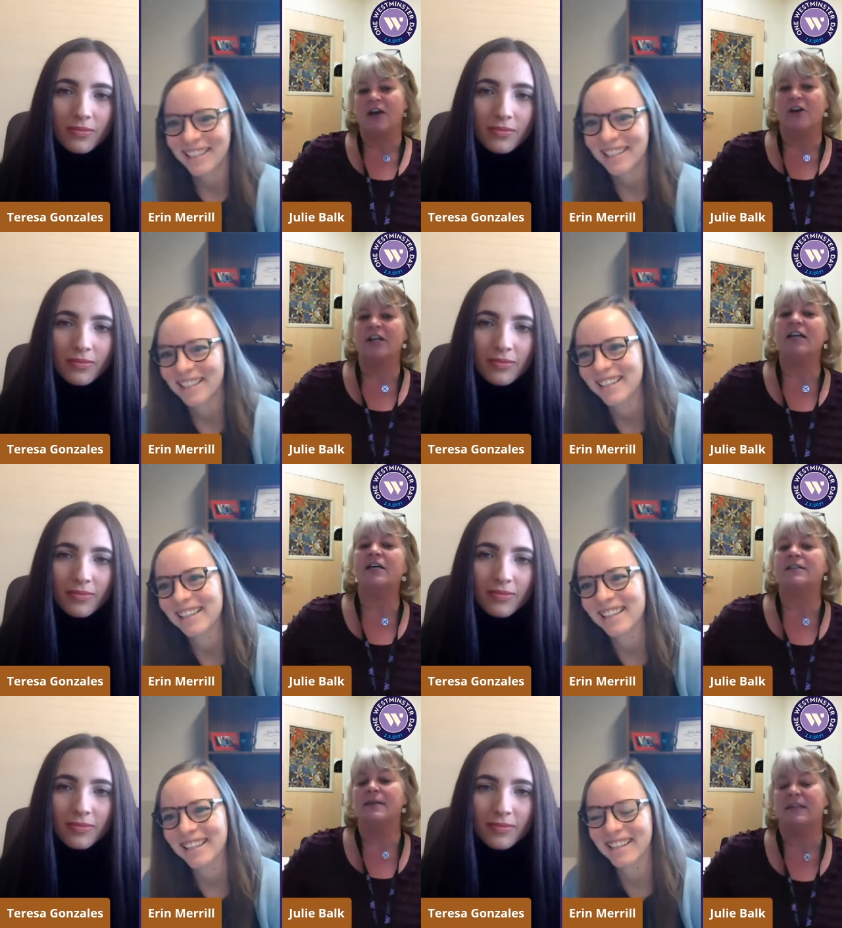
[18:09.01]
Speaker 1: Erin
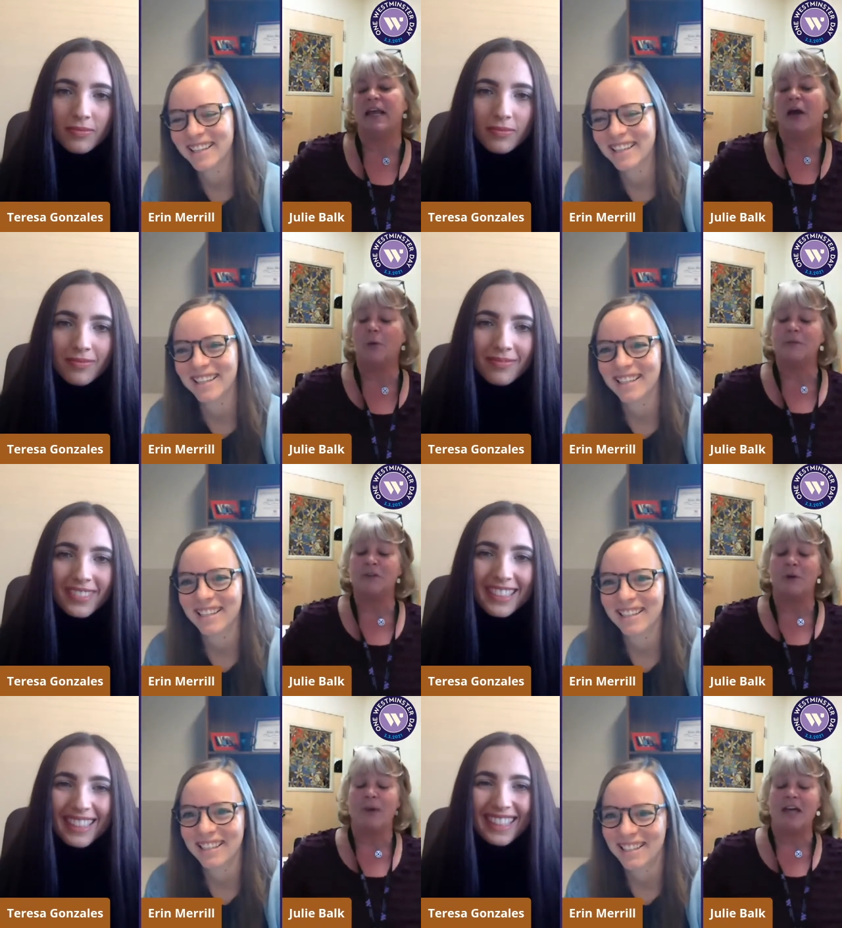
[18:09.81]
comes and helps
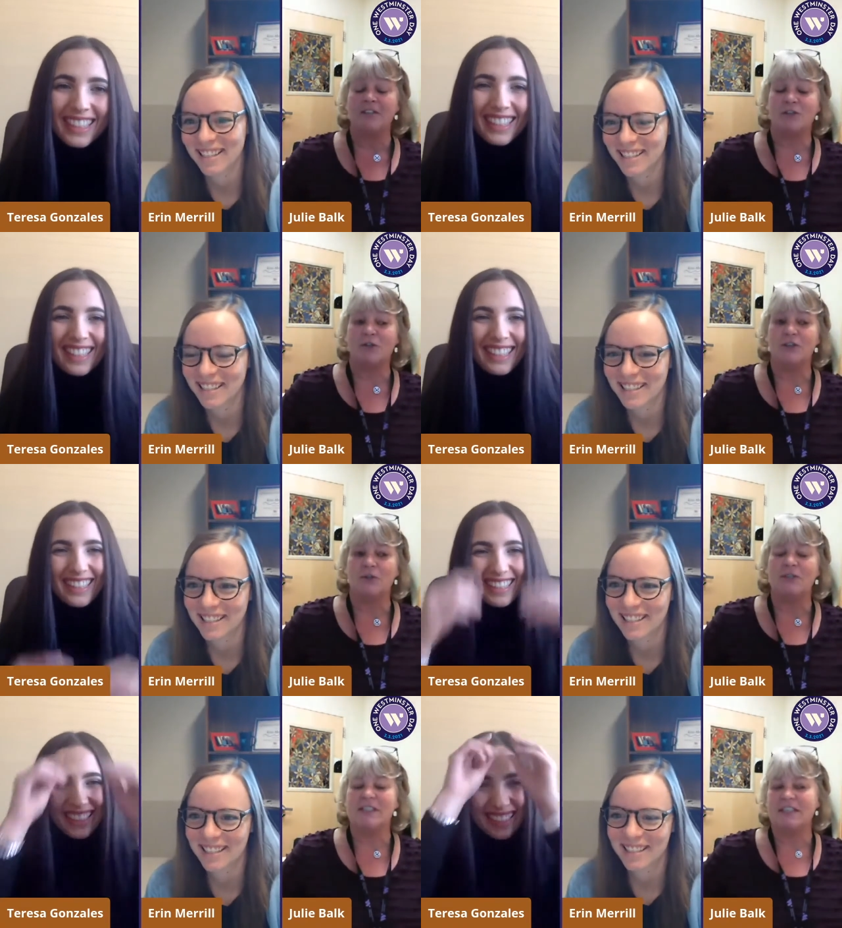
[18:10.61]
our master
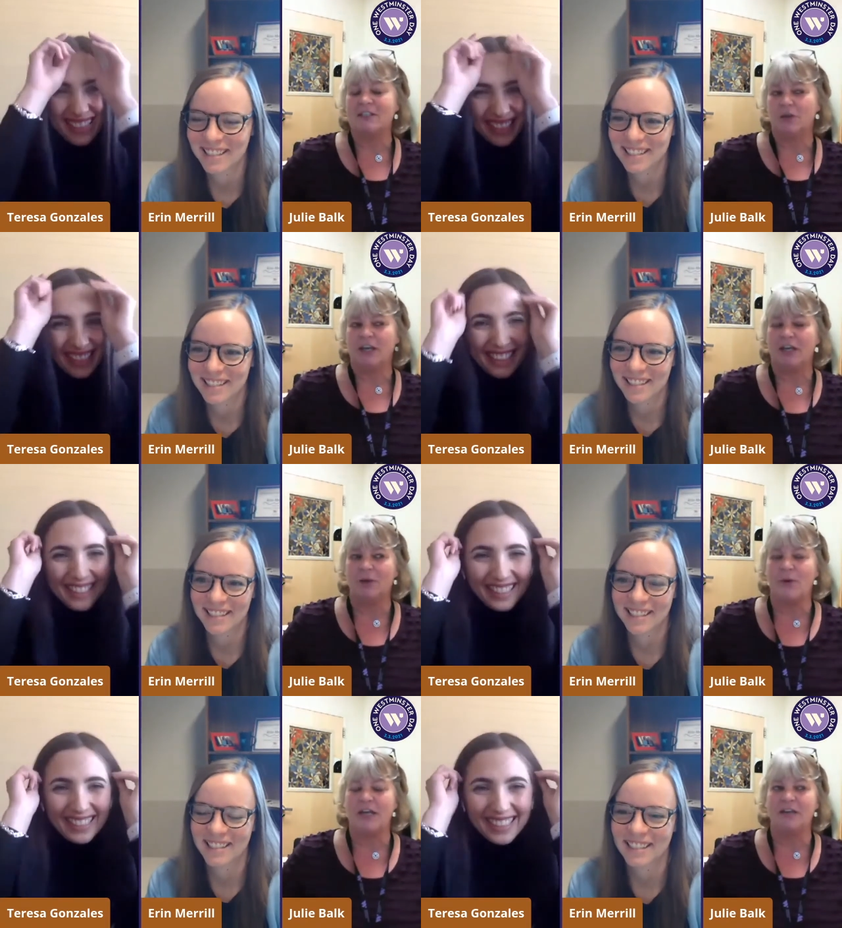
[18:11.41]
students as they're
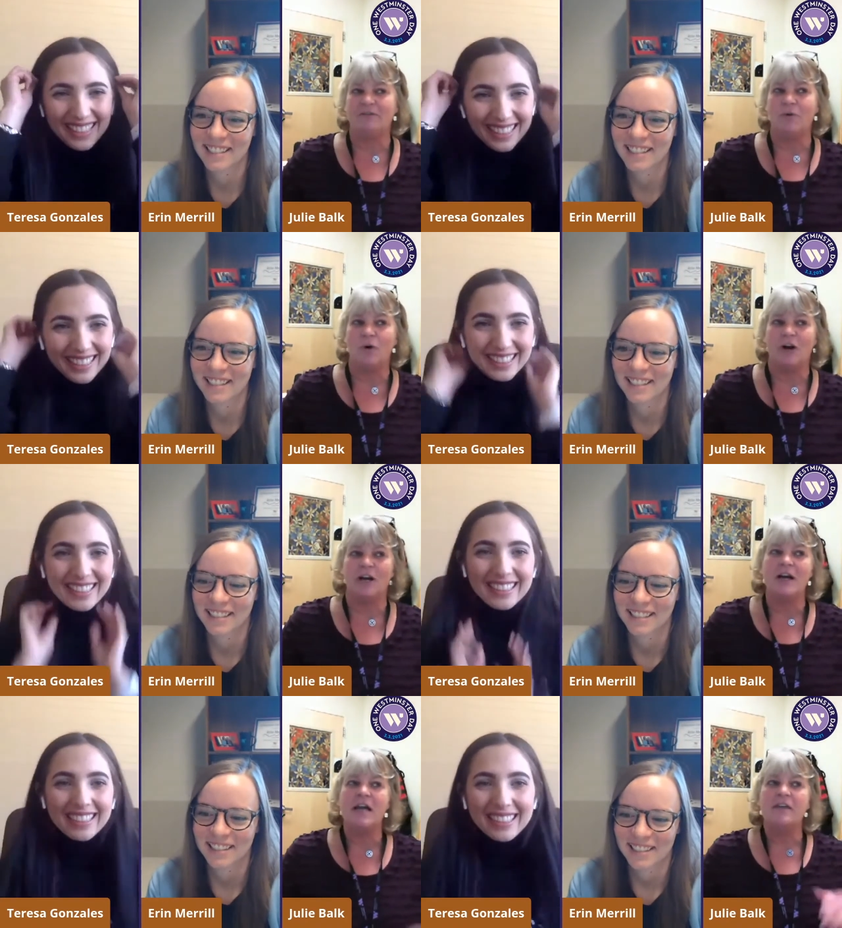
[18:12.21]
getting ready
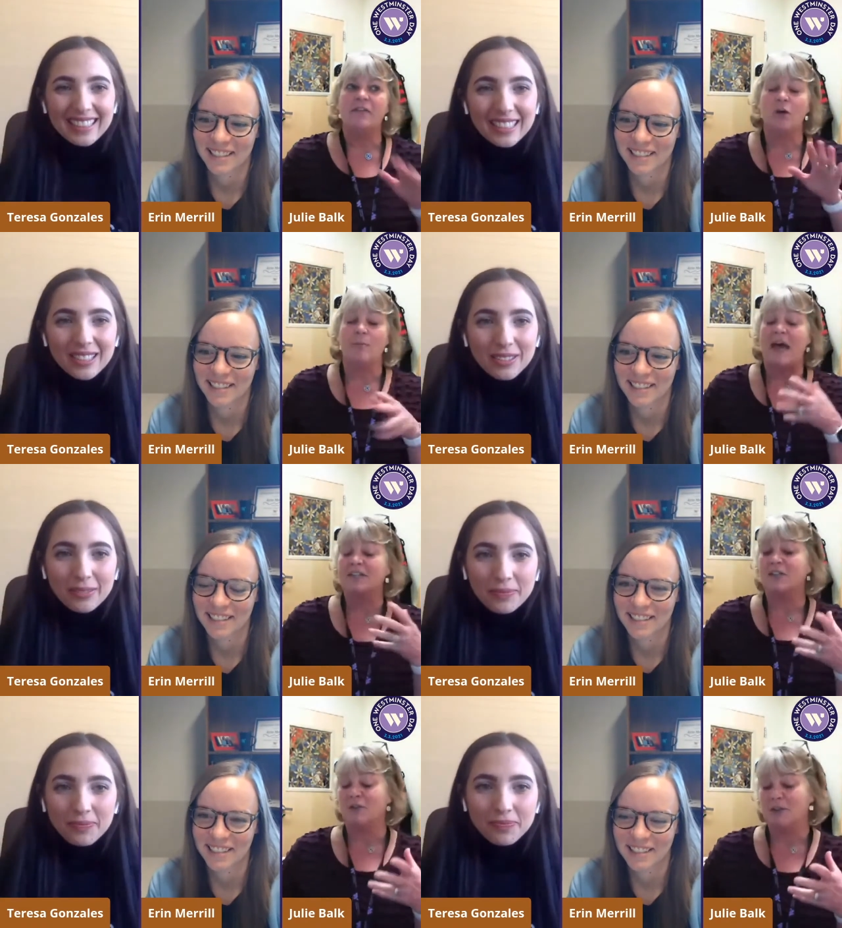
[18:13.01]
for their
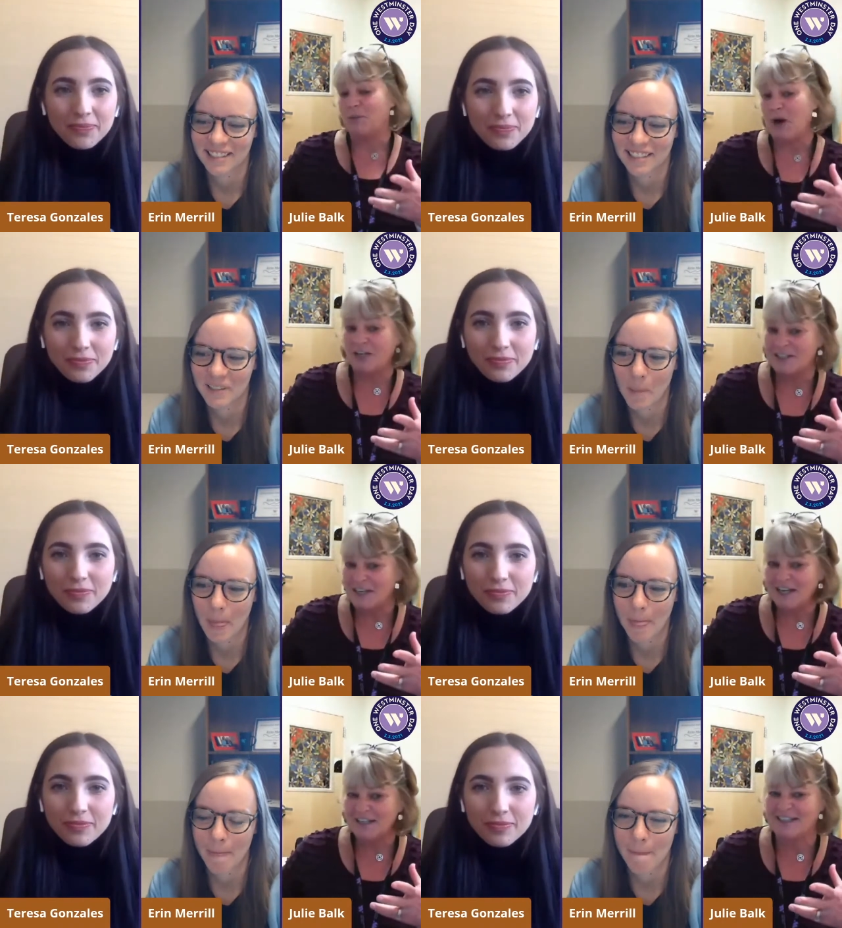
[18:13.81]
master's
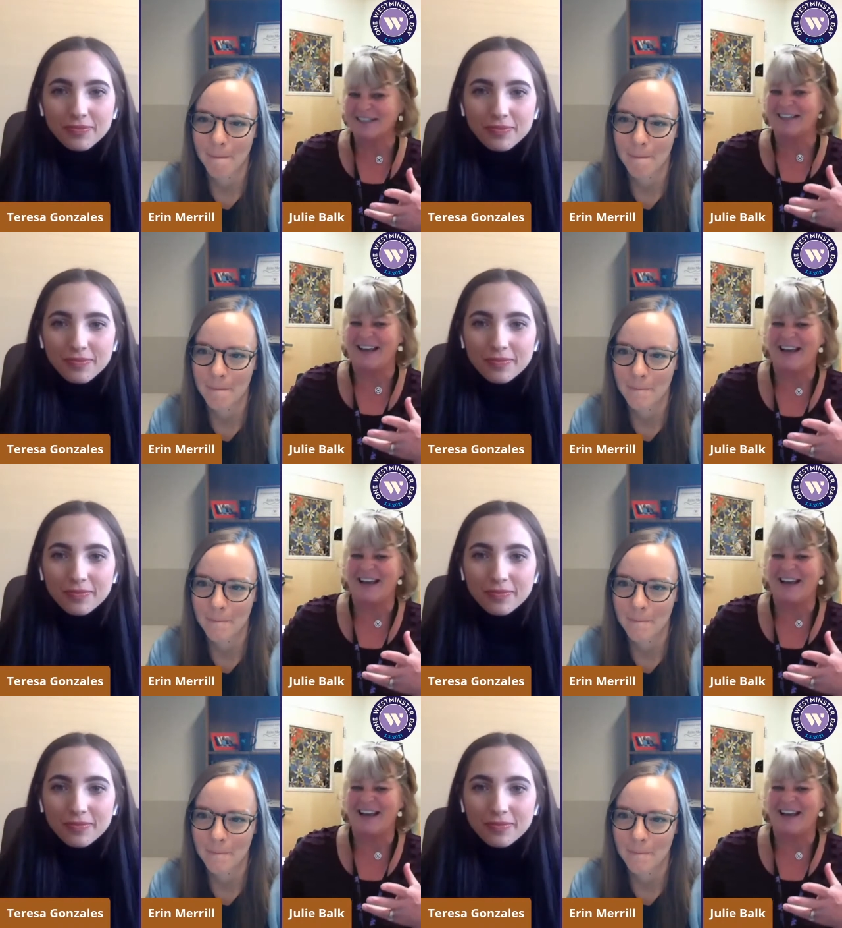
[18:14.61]
project.